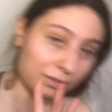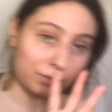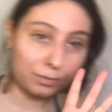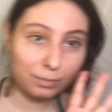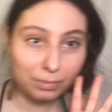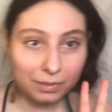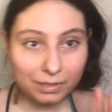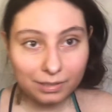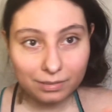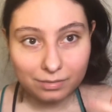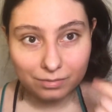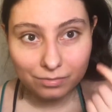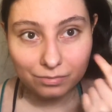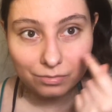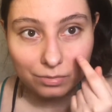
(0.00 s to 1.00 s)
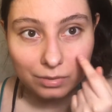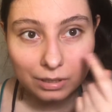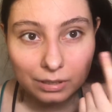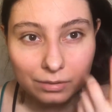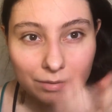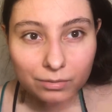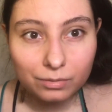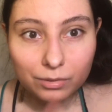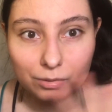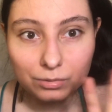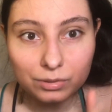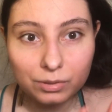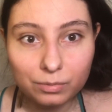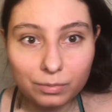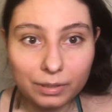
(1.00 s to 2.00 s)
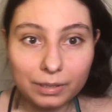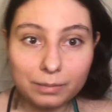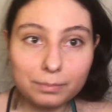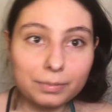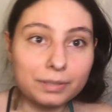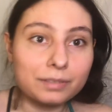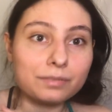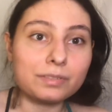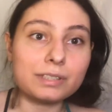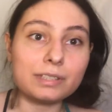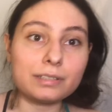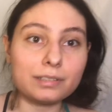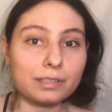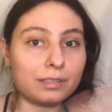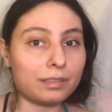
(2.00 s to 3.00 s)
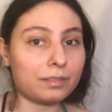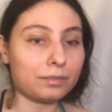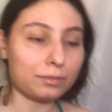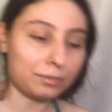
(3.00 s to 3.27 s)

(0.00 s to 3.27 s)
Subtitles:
hope it fully goes away, but if it doesn't, then oh